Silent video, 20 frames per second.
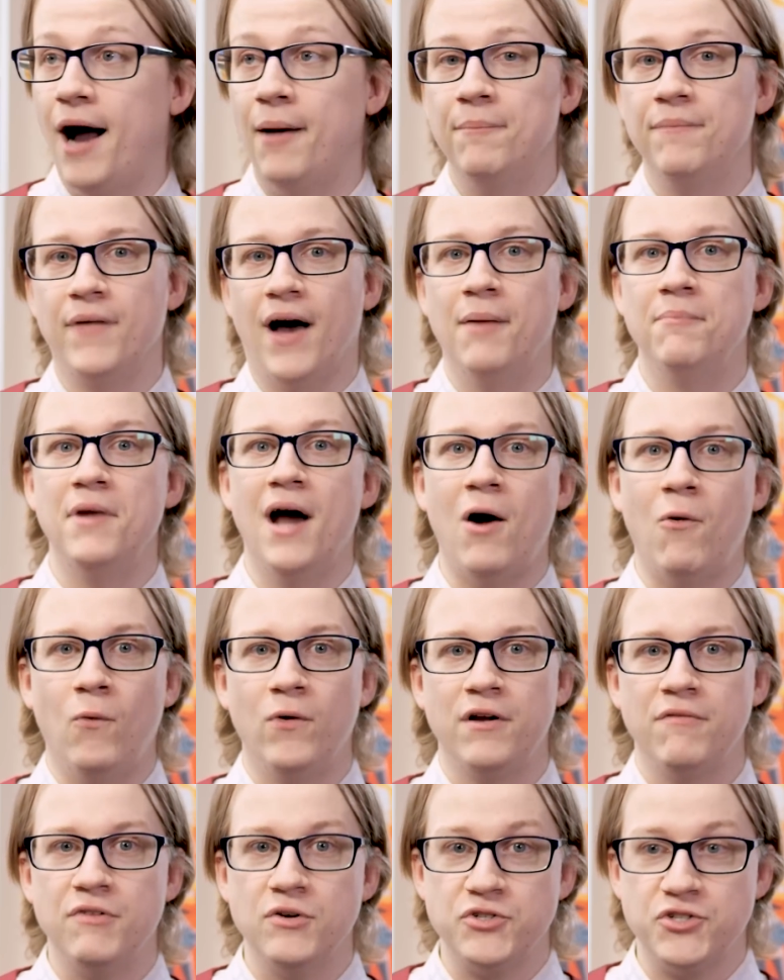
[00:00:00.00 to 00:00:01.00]
I'm not
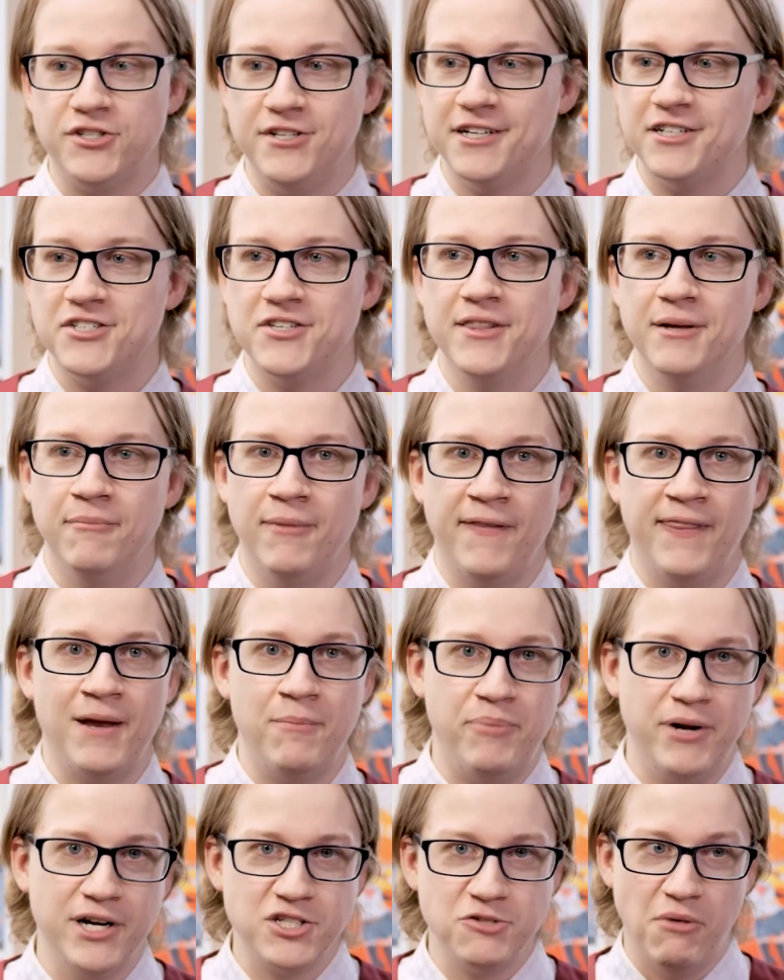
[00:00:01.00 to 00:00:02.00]
one of those sticks in the mud
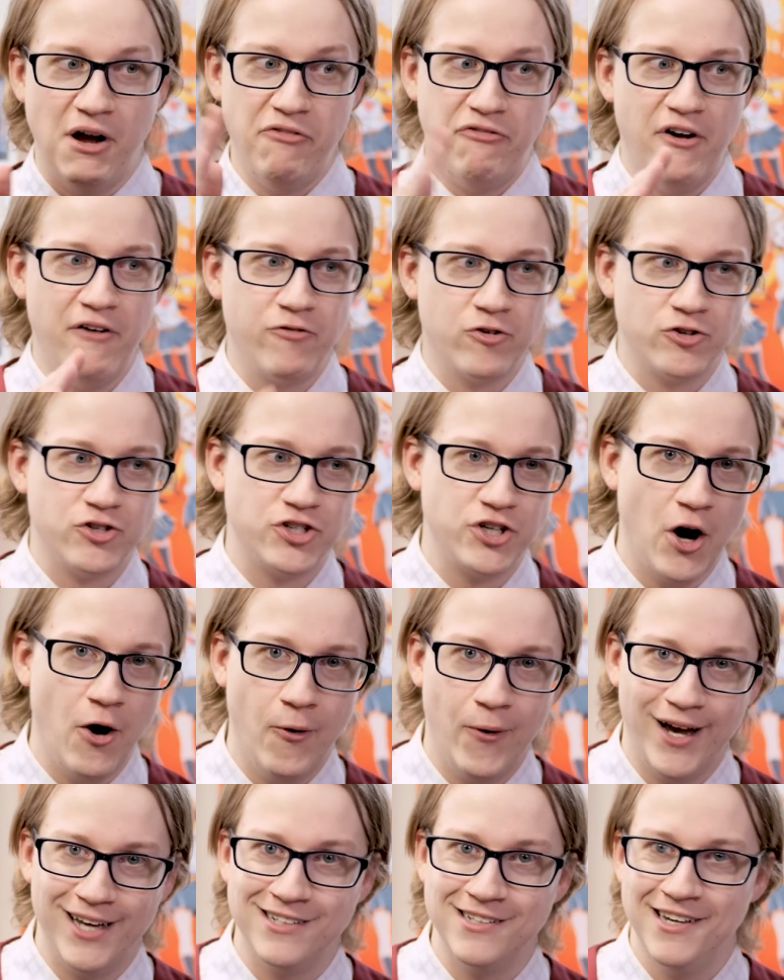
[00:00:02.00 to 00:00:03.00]
that picks my favorite
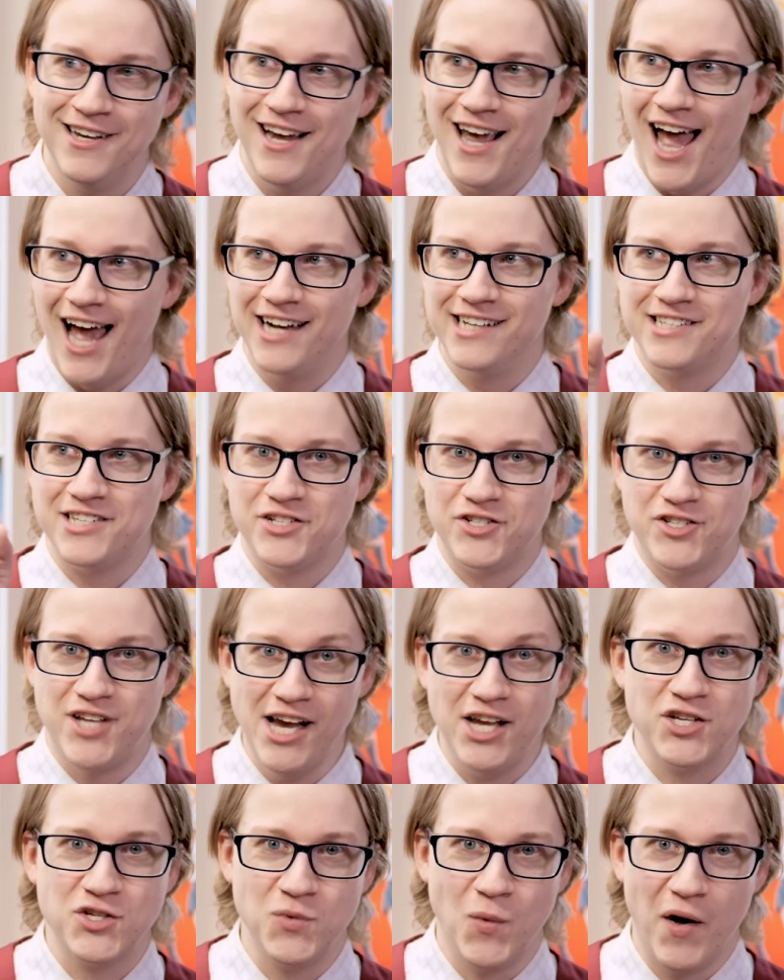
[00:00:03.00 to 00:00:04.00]
show and
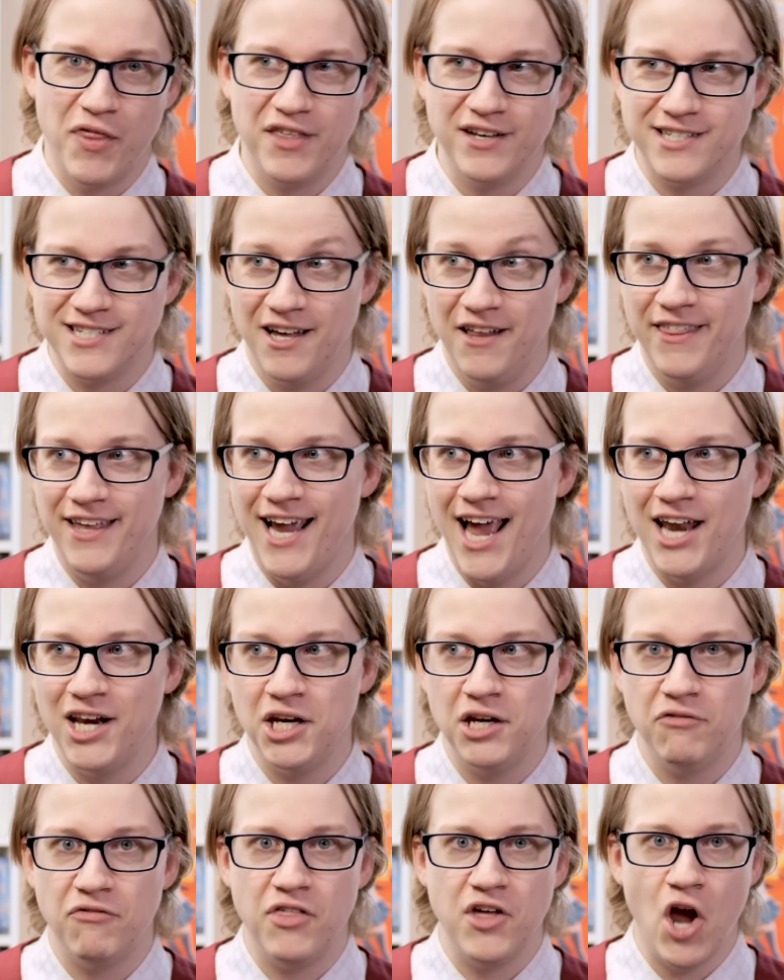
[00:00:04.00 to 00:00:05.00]
sticks with it till the
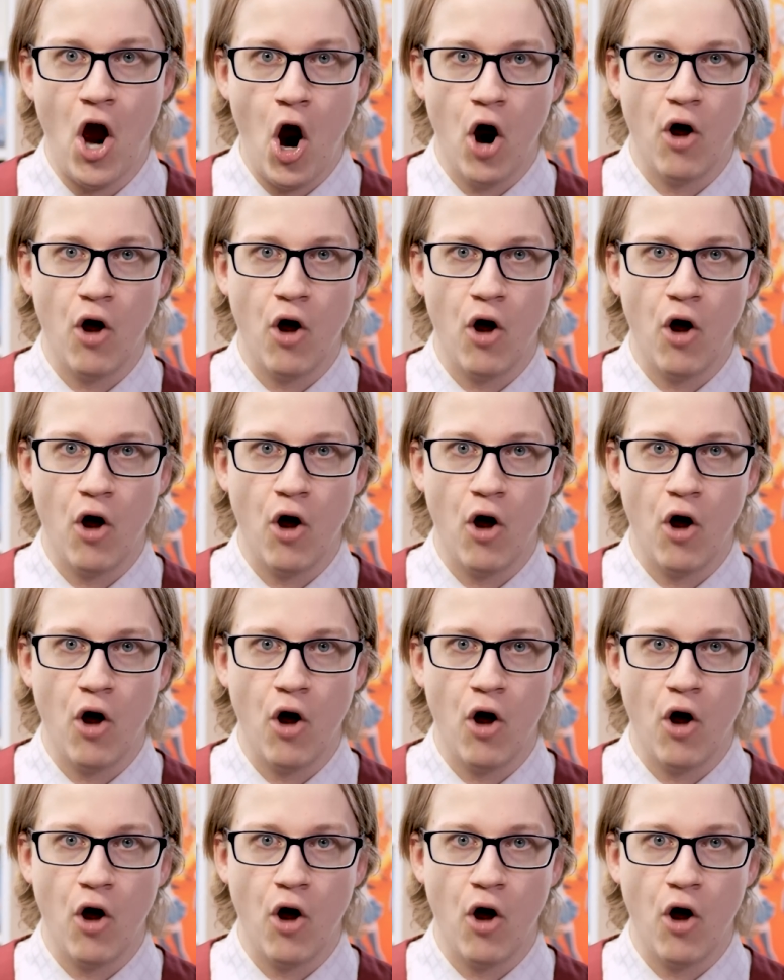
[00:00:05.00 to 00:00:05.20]
end of the